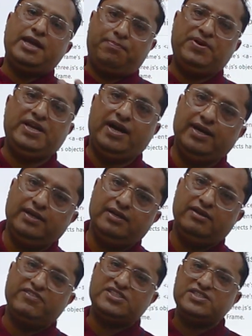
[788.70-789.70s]
API
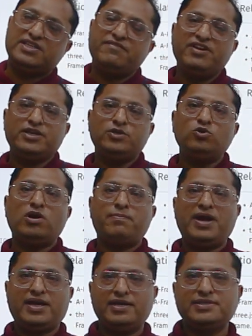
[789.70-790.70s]
which is giving you a
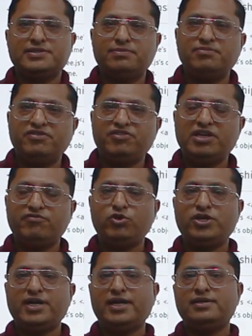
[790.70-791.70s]
mechanism where
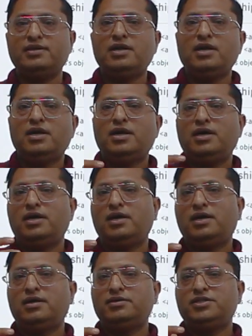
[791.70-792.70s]
we can
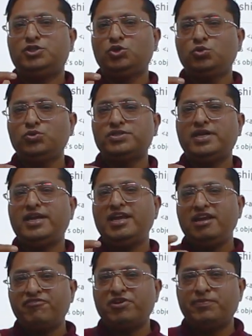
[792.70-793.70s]
use
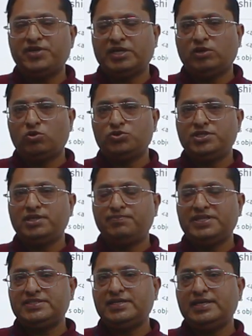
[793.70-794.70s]
A-frame technology, and
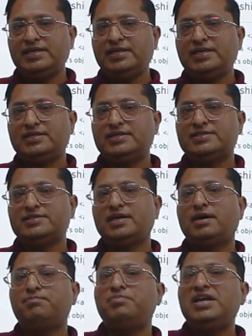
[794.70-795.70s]
basically it is
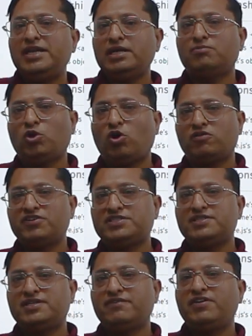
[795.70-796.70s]
a building block which
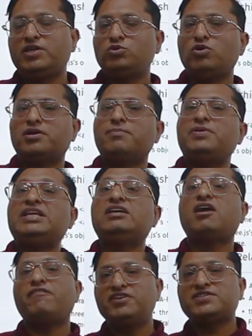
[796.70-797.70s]
is giving you a complete
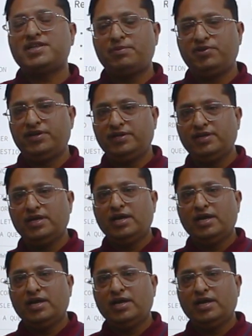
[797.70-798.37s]
graphics library.